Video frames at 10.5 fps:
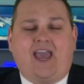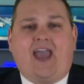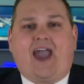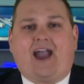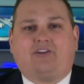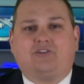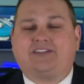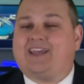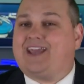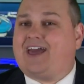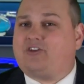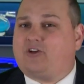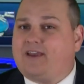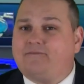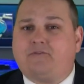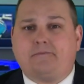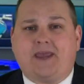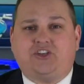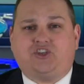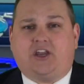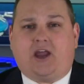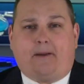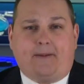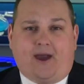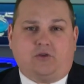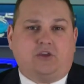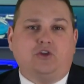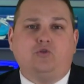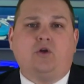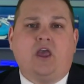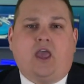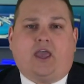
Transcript: hackers can gather information about you